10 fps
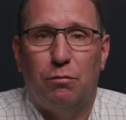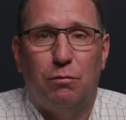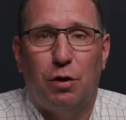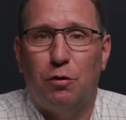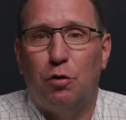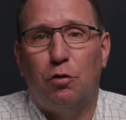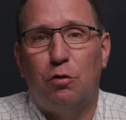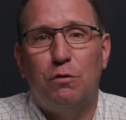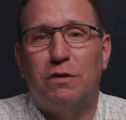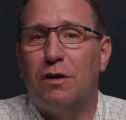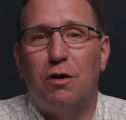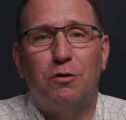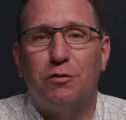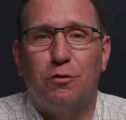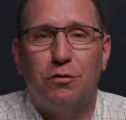you know, you, you sent all
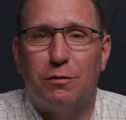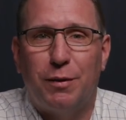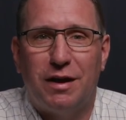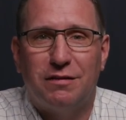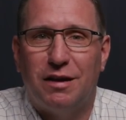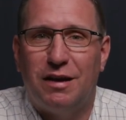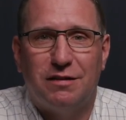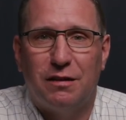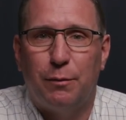your school supplies to us at the